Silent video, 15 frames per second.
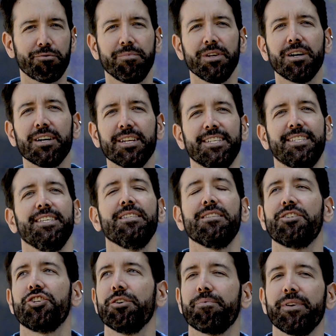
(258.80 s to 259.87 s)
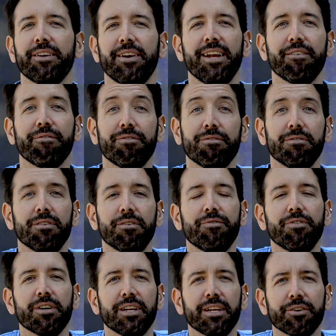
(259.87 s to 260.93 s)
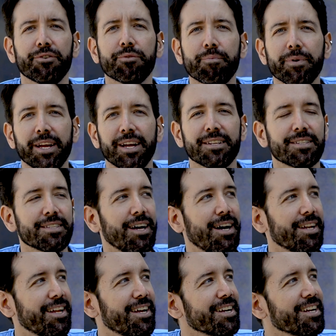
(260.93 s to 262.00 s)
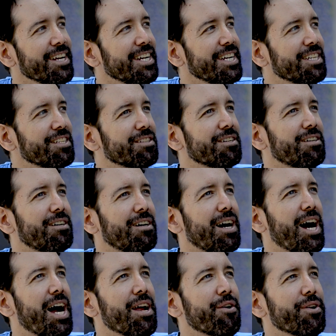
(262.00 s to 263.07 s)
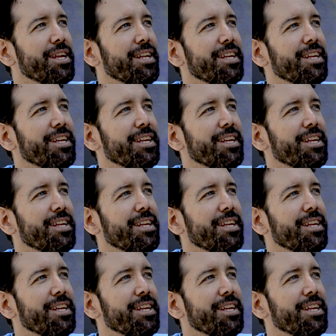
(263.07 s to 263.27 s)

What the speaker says: to be honest, it's cheap Iran for a European standard. So I